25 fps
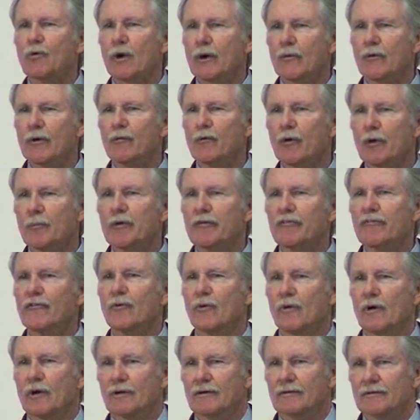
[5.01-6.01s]
where we were
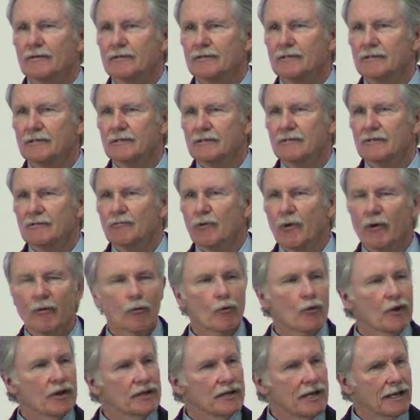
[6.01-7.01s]
before, where
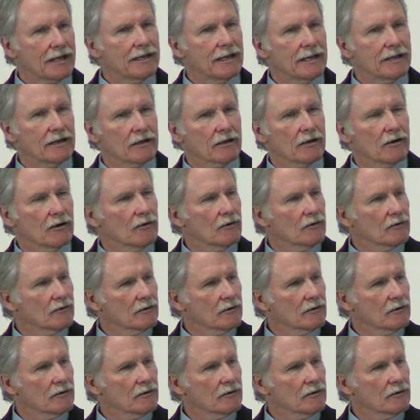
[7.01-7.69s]
we were a decade ago.